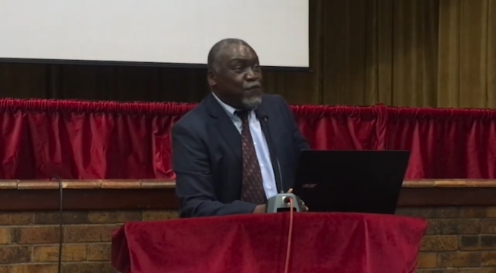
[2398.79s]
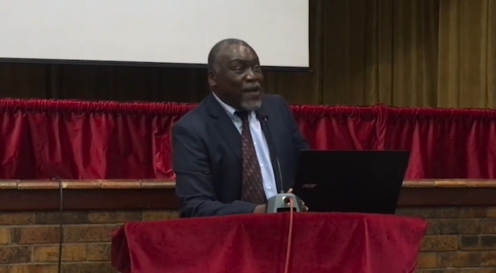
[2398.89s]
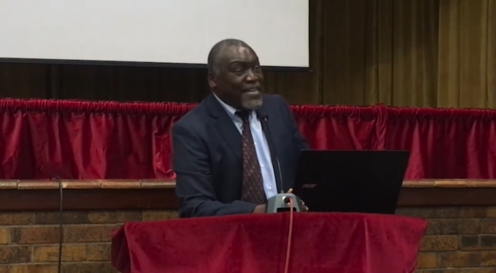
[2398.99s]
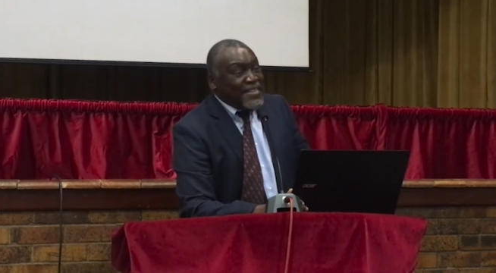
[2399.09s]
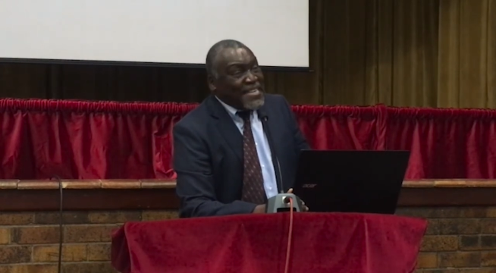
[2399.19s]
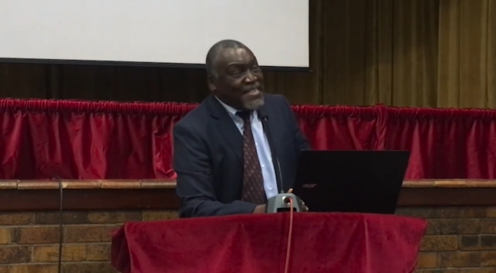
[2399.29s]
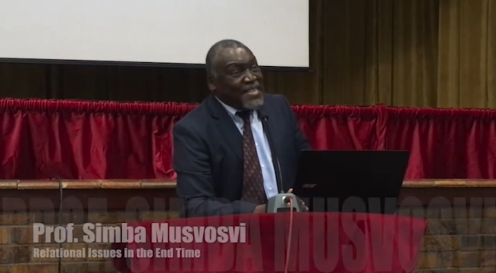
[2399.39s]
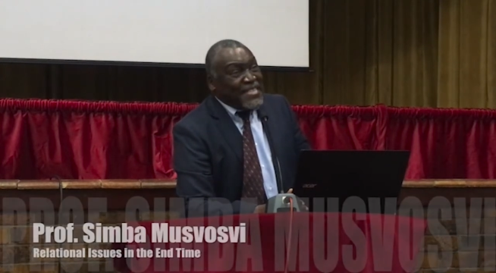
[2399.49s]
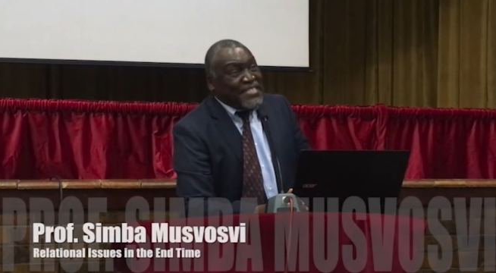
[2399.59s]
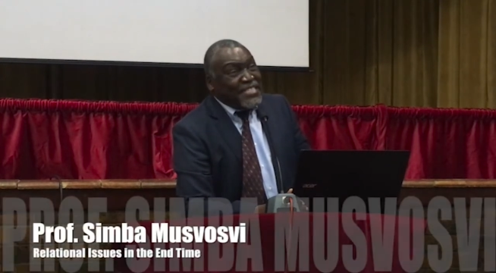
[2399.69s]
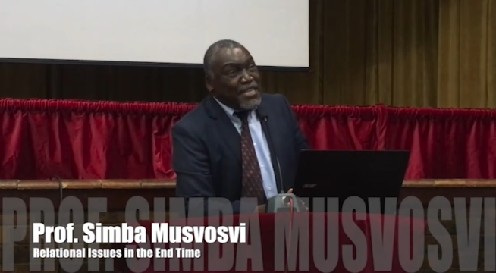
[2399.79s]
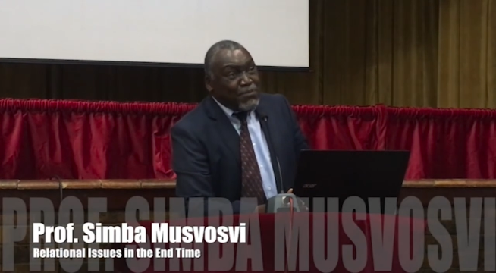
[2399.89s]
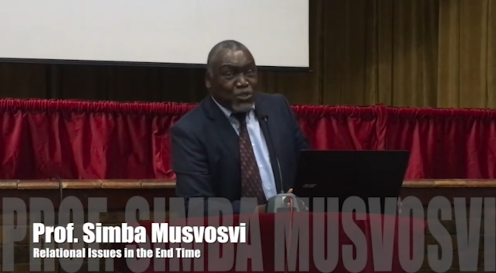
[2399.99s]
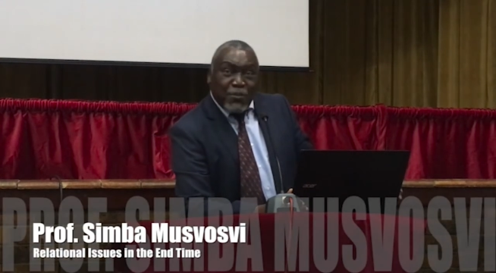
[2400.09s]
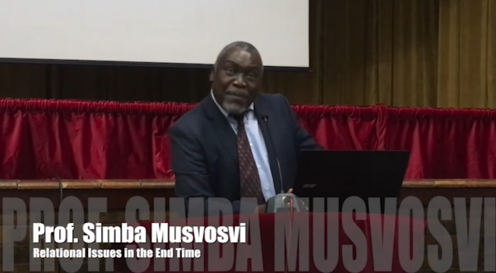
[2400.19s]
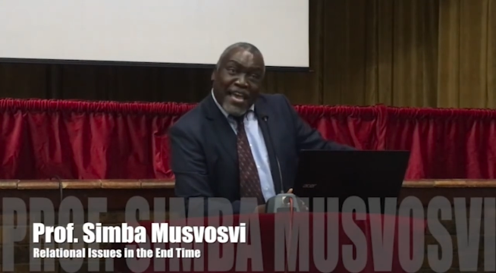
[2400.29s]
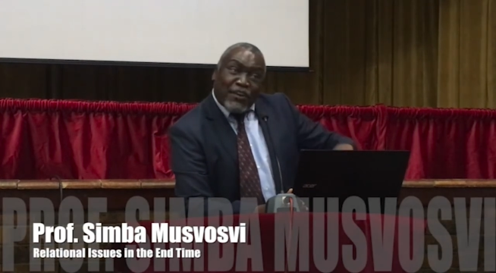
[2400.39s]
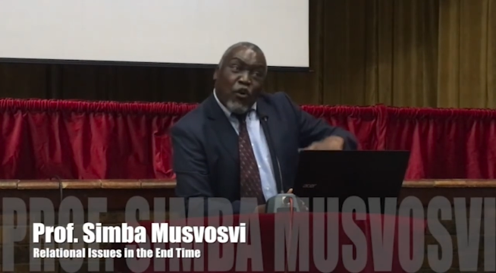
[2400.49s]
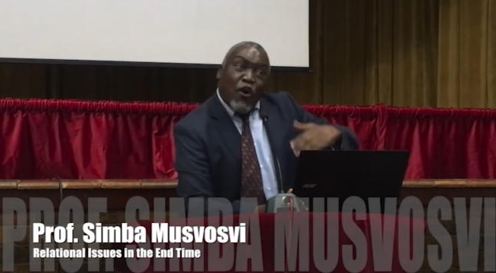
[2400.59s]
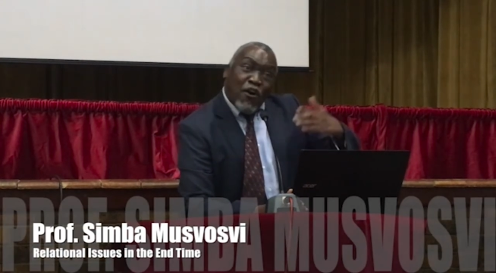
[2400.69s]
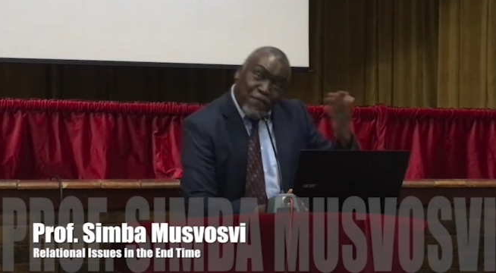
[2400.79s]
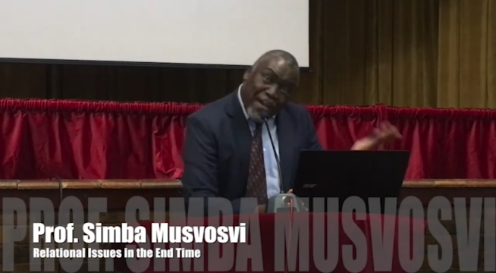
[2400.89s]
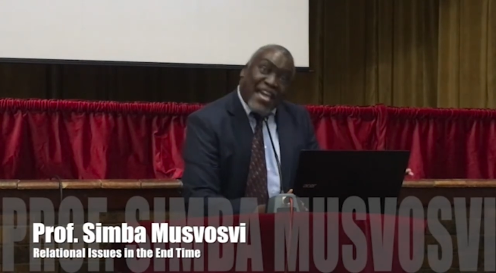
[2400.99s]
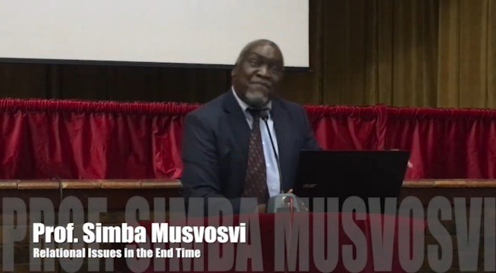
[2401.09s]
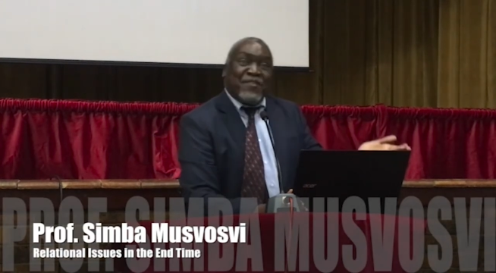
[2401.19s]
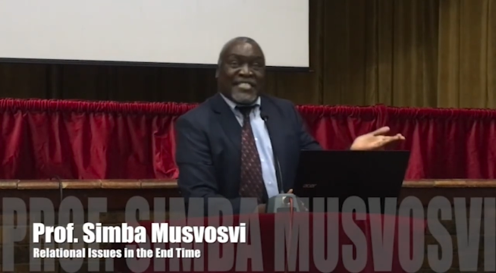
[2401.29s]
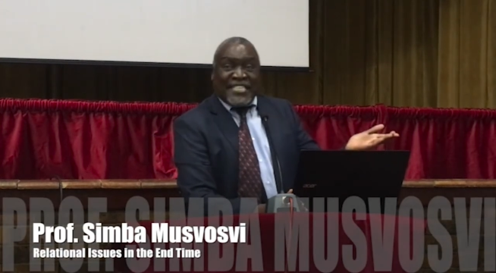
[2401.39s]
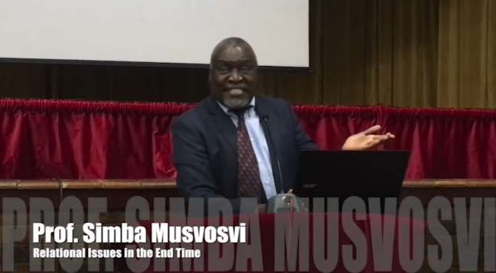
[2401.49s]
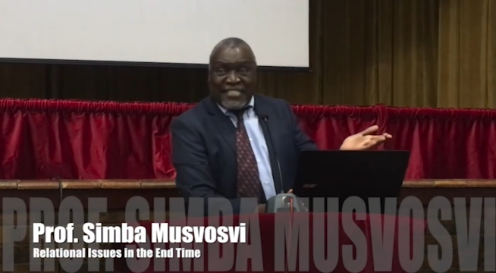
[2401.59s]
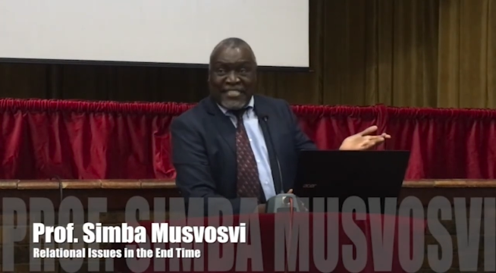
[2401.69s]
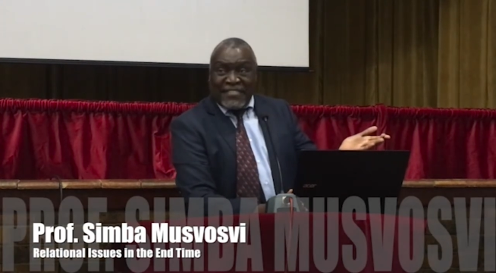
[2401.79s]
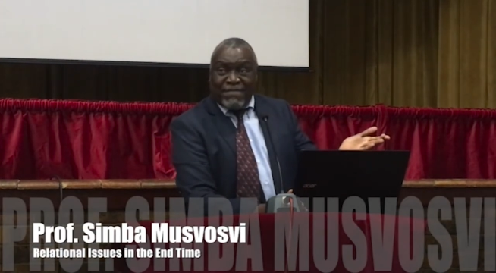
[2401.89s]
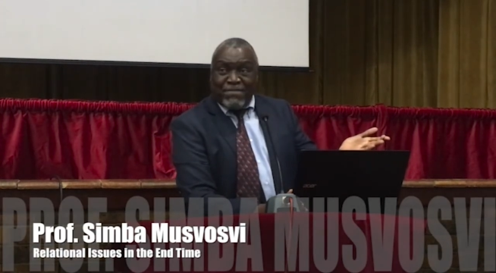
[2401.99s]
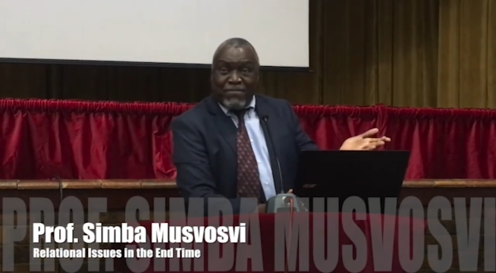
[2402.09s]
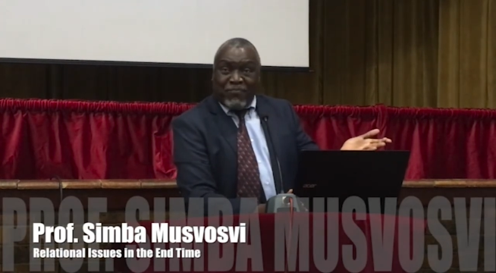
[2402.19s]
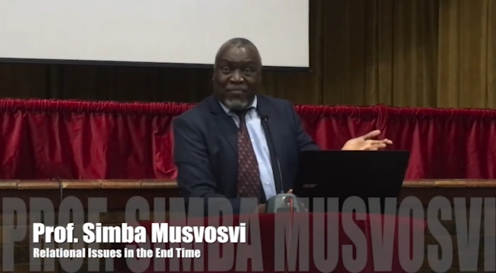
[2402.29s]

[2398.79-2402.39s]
you find that there seems to be an overemphasis